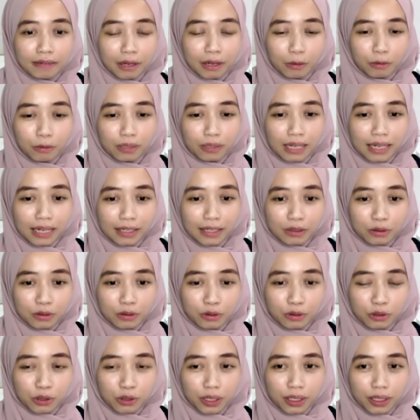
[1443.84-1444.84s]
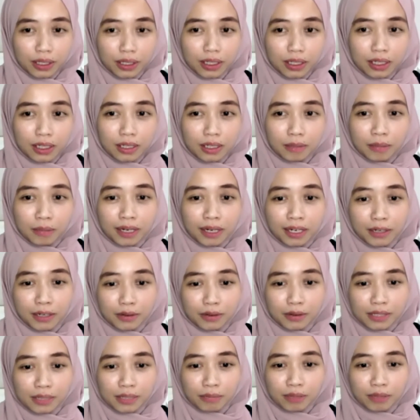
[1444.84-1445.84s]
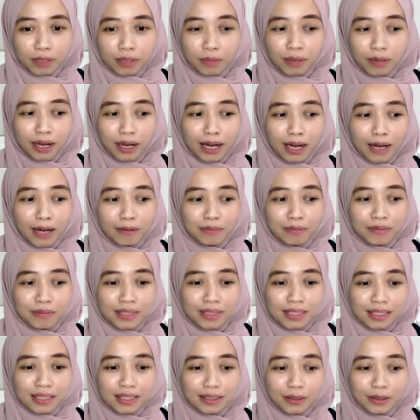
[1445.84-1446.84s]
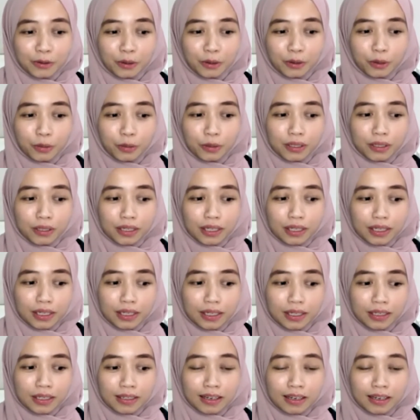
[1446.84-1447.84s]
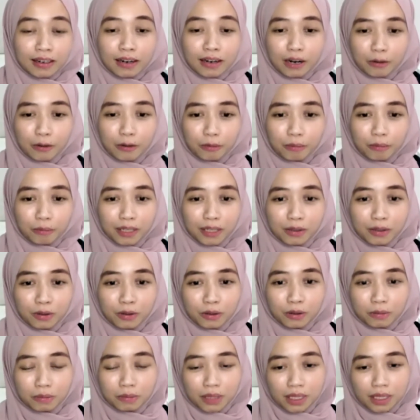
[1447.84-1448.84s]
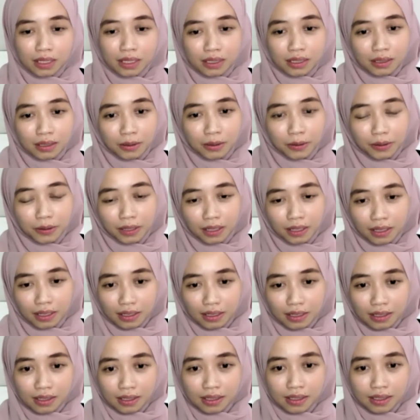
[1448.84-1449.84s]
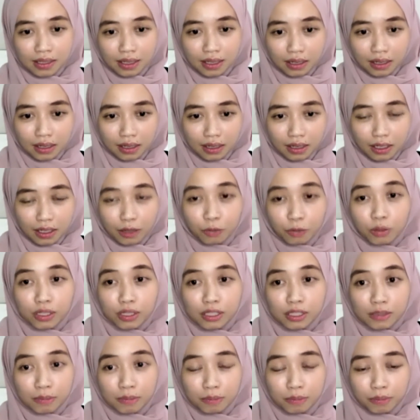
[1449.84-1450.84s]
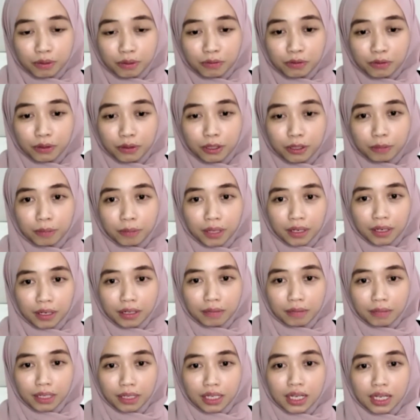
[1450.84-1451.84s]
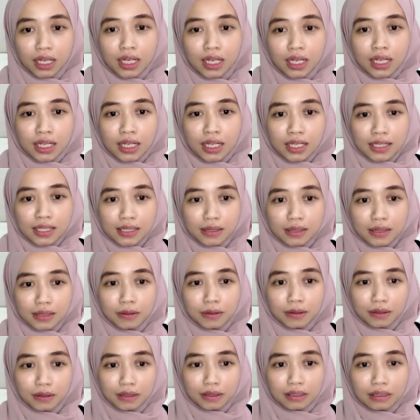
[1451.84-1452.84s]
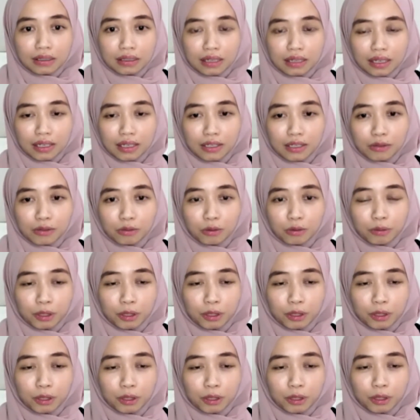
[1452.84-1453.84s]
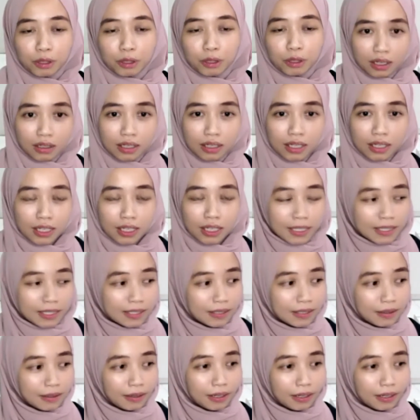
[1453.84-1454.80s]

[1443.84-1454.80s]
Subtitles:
would like to join a market or something. But I'm still quite worried the crowd might not be as good as it was before the pandemic. So yeah, it will be quite hard. So